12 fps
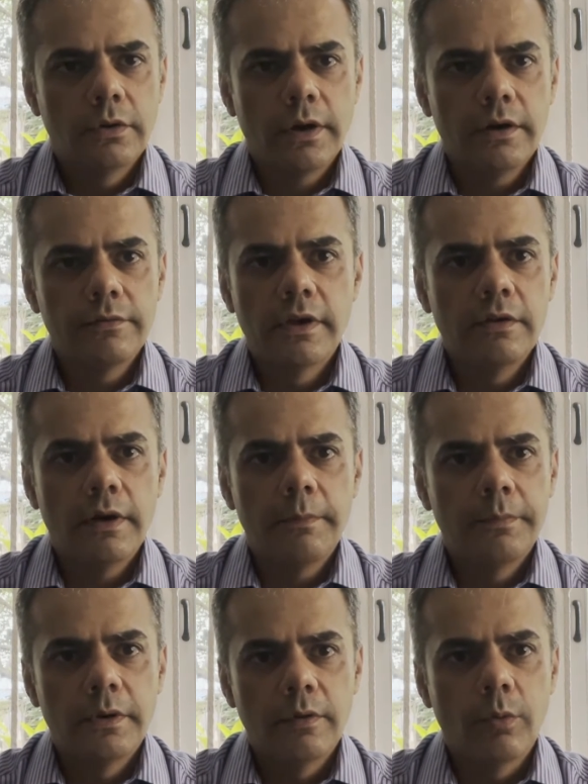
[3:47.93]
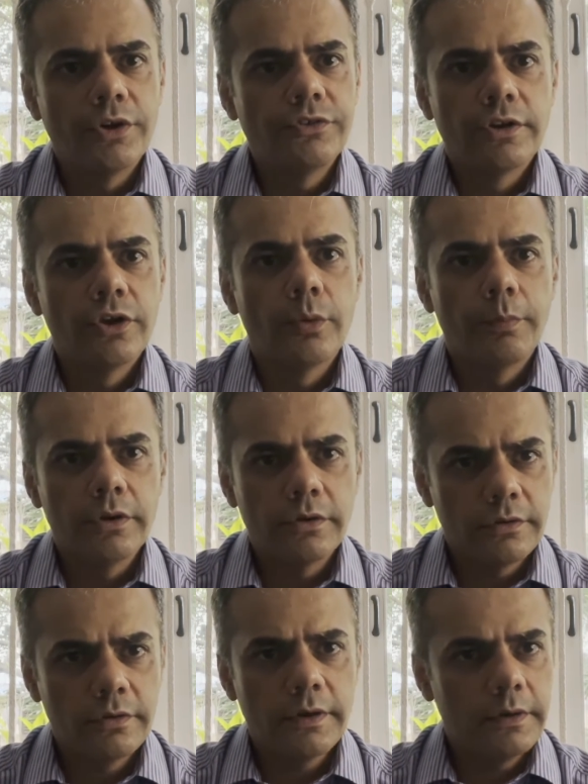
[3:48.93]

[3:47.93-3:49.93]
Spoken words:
kind of give up voicing your opinion.